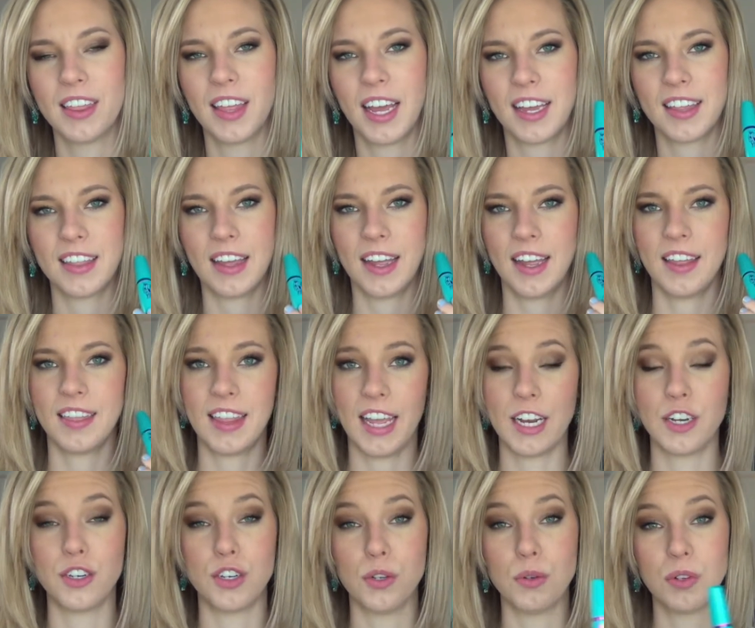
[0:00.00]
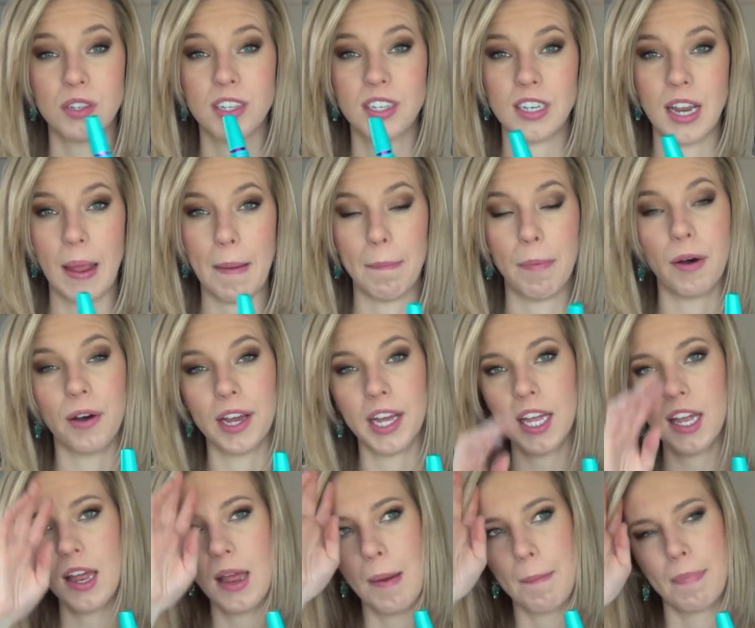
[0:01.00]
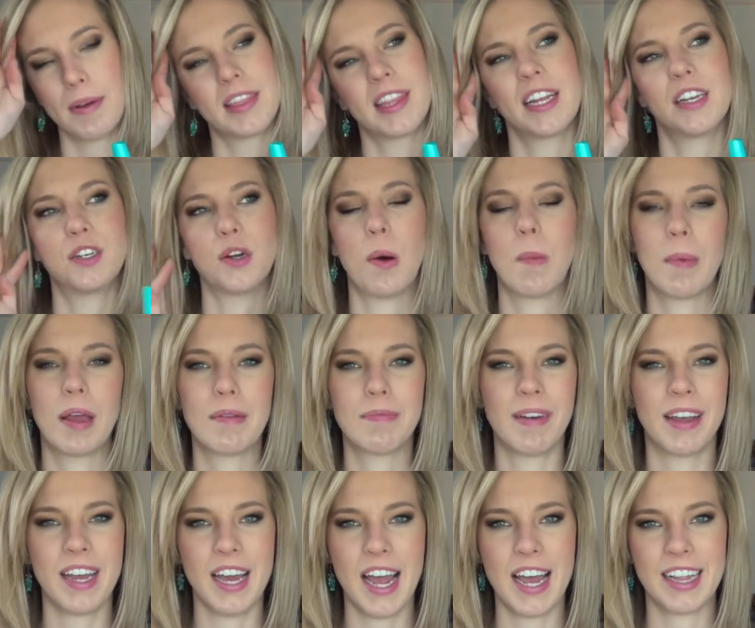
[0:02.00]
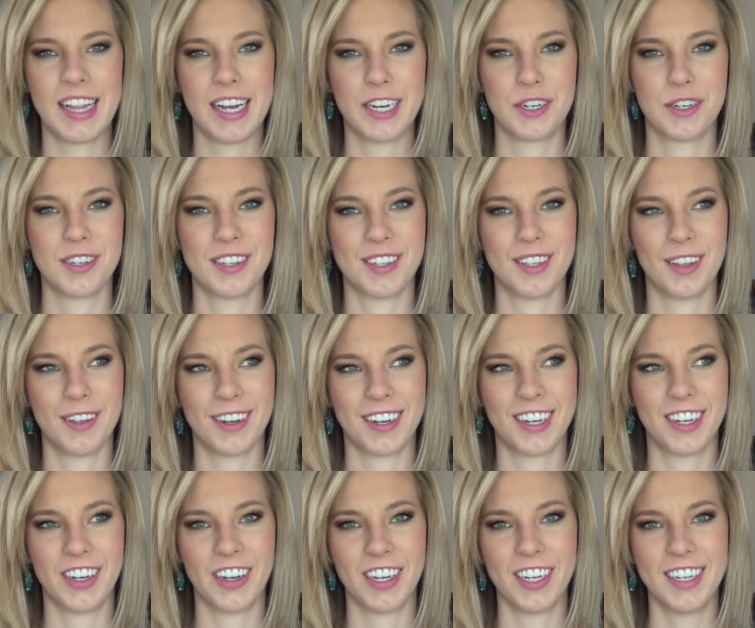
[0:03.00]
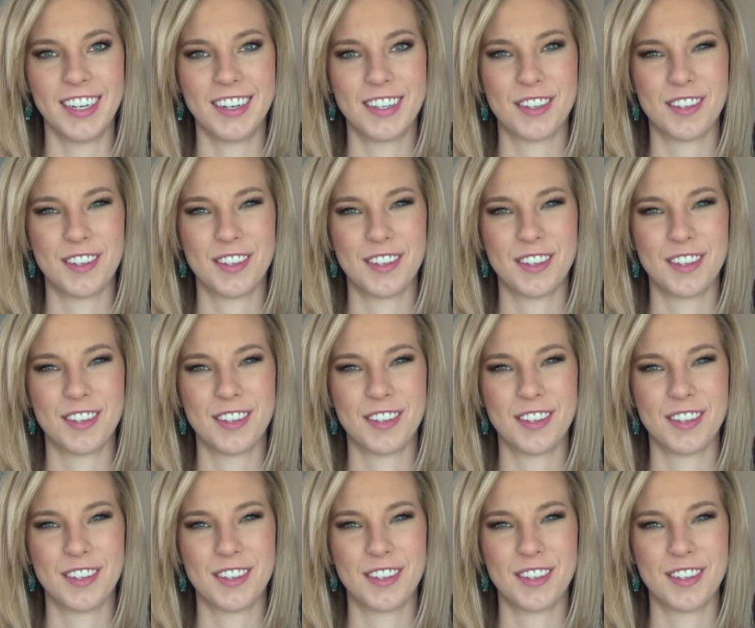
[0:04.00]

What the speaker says: Like they do stay put, but they don't make my eyelashes look good.